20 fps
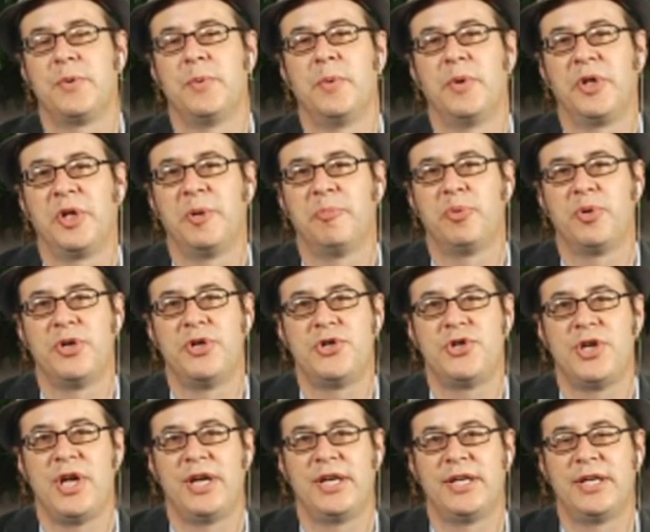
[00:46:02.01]
We really
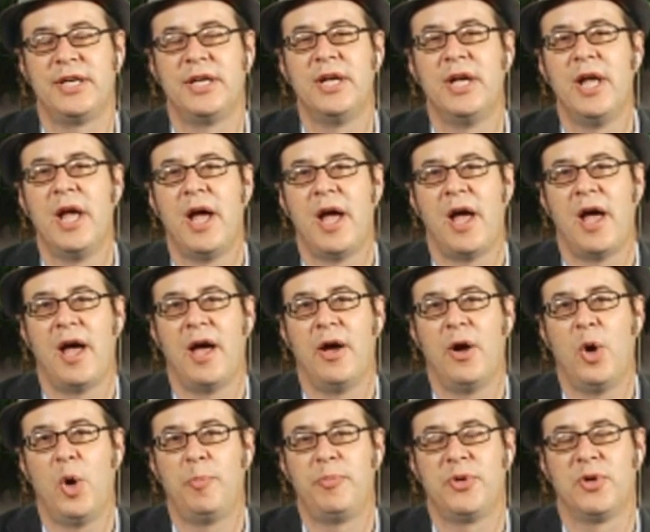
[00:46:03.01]
appreciate it.
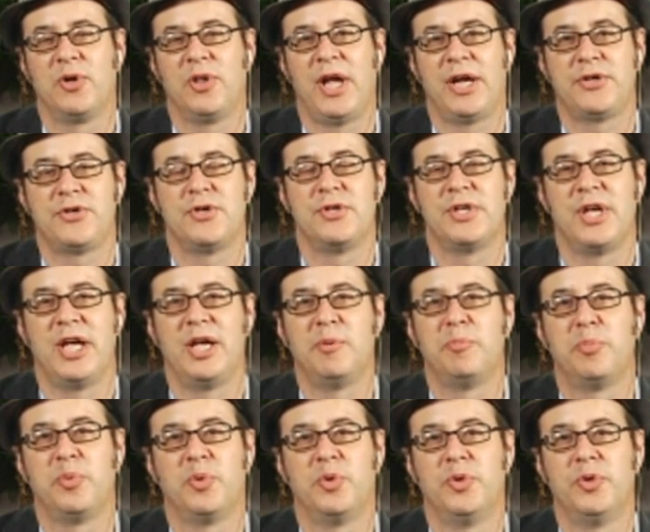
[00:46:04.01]
Hope your election day
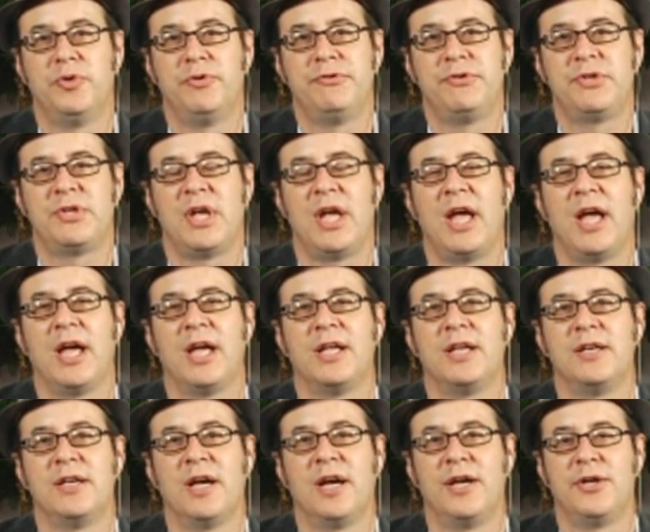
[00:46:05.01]
improves
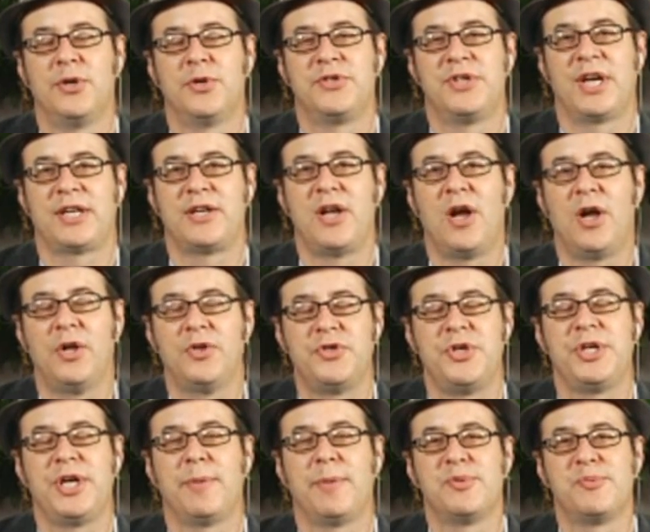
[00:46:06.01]
and your
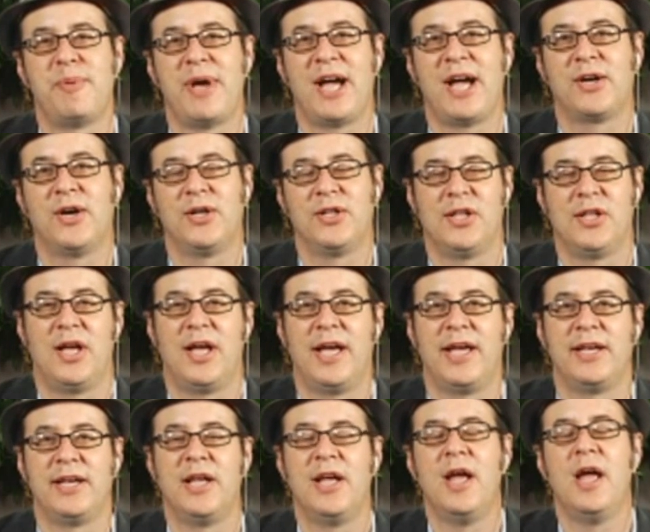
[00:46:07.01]
technology comes back
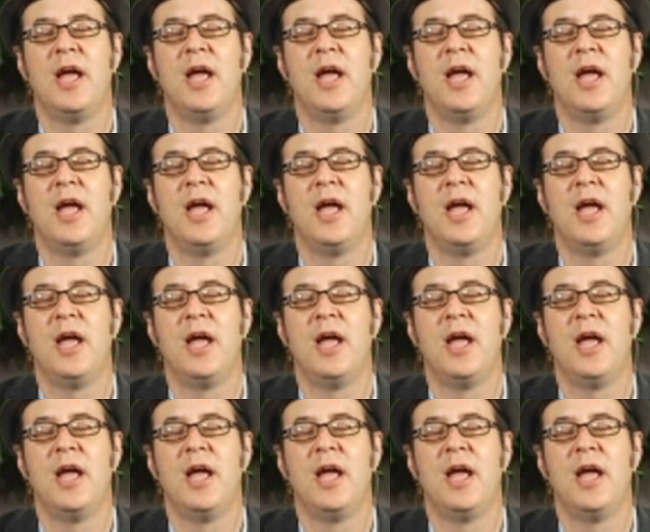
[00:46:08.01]
online.